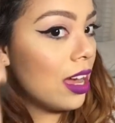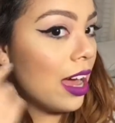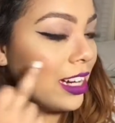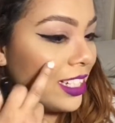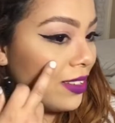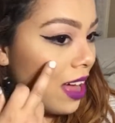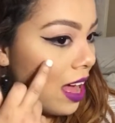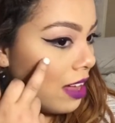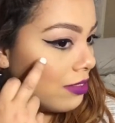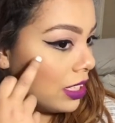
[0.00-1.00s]
I do
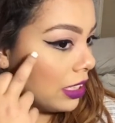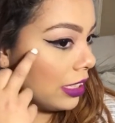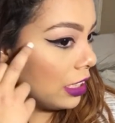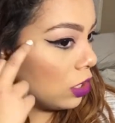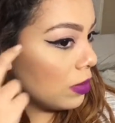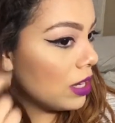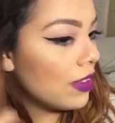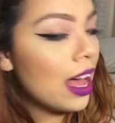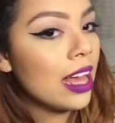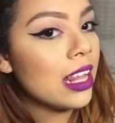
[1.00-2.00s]
have a little bit of
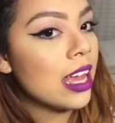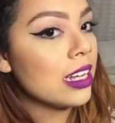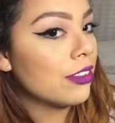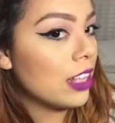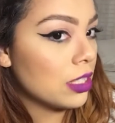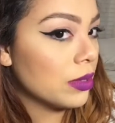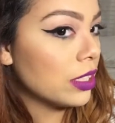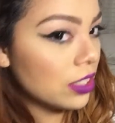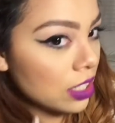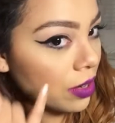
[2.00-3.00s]
a highlight, if that's what
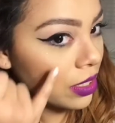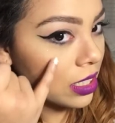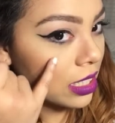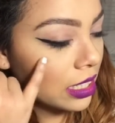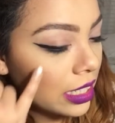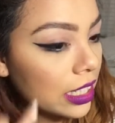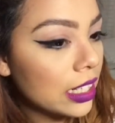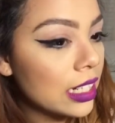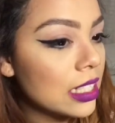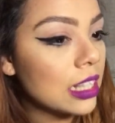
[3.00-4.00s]
you're noticing in
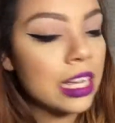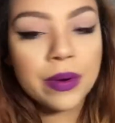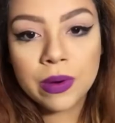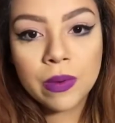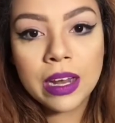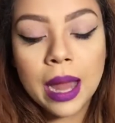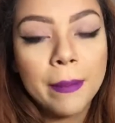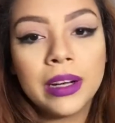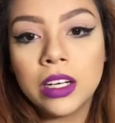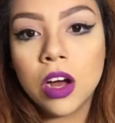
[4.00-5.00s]
here. It's a liquid one. I
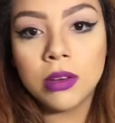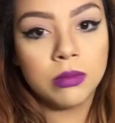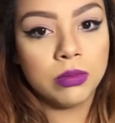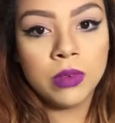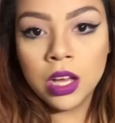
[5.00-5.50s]
put it on